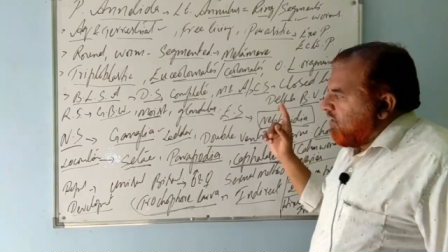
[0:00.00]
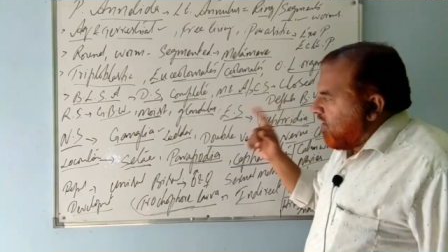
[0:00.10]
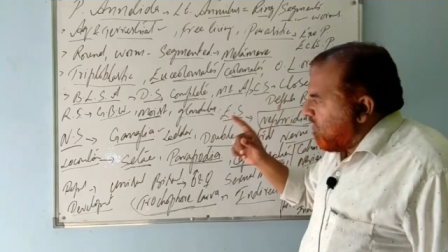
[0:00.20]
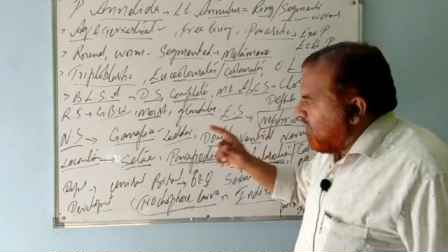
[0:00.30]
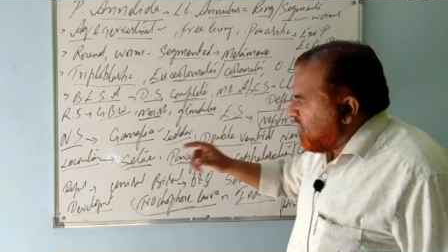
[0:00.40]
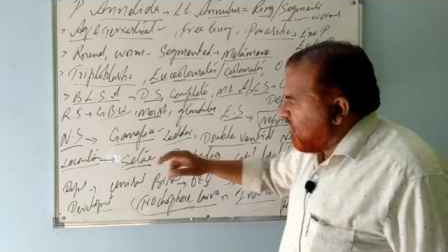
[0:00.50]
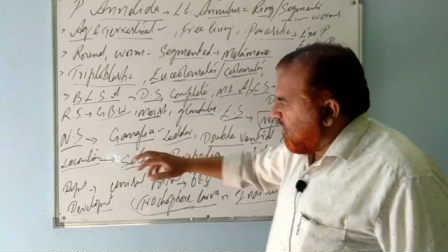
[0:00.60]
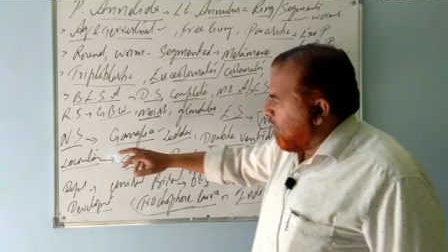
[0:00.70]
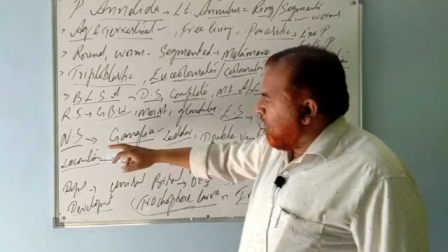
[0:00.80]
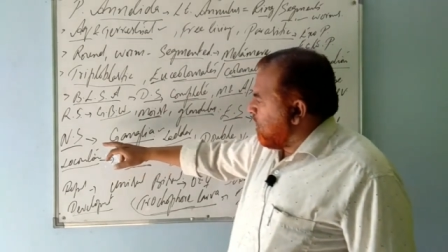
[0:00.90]
Nervous
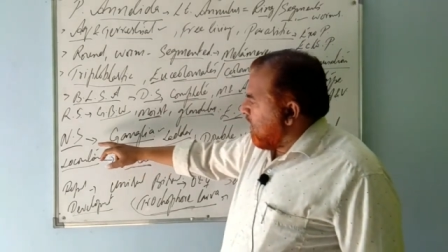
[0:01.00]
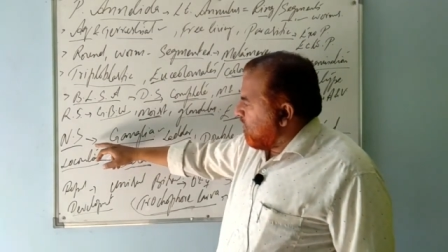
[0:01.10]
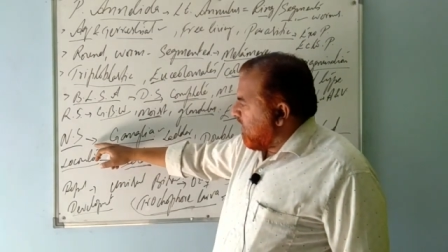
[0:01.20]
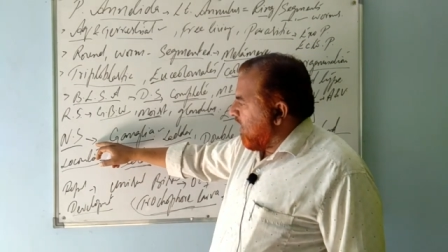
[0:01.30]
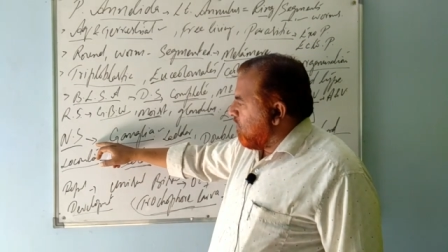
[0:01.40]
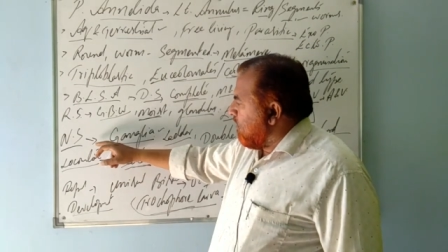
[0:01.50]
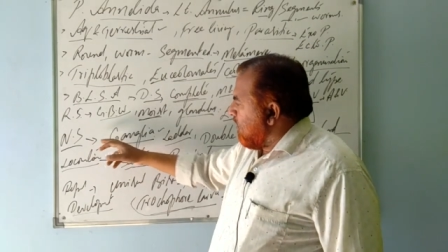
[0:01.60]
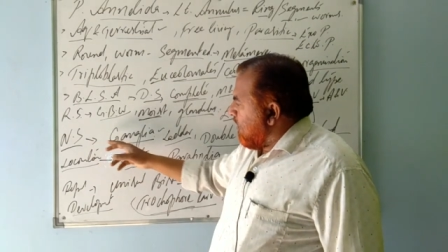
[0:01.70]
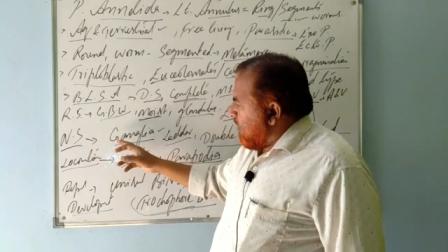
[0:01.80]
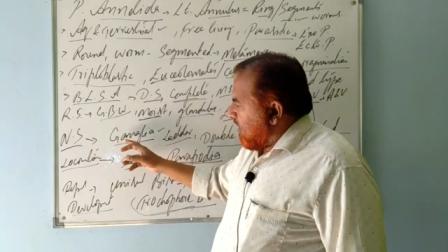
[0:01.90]
system, they have
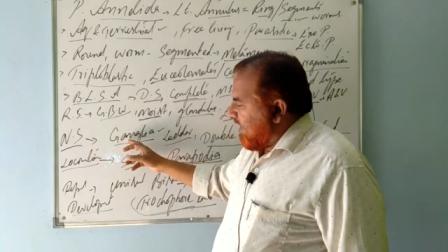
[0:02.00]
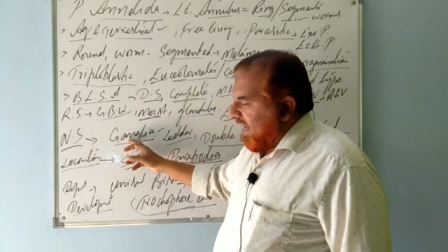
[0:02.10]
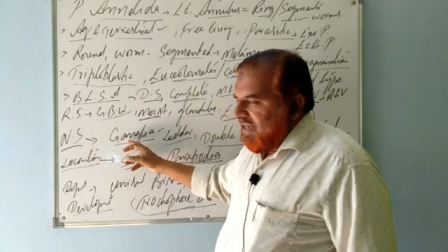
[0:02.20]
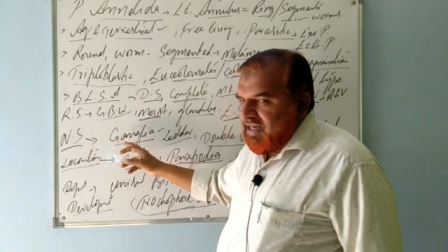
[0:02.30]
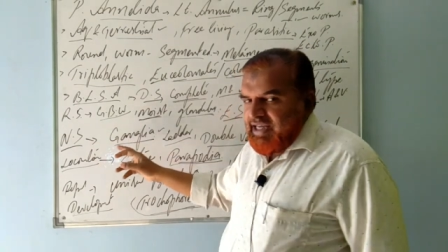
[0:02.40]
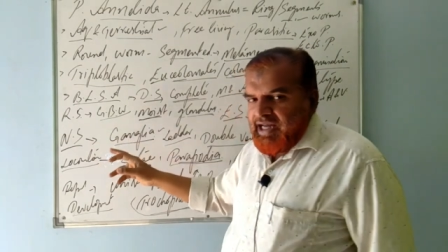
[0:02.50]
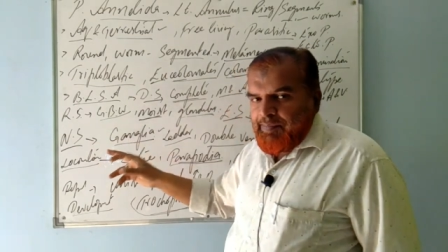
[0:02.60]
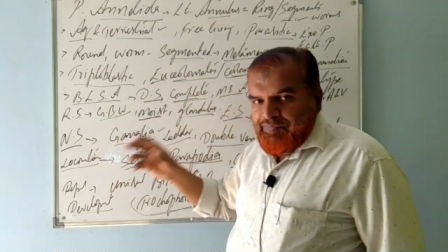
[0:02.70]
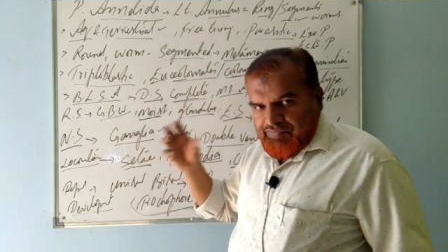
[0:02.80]
ganglia,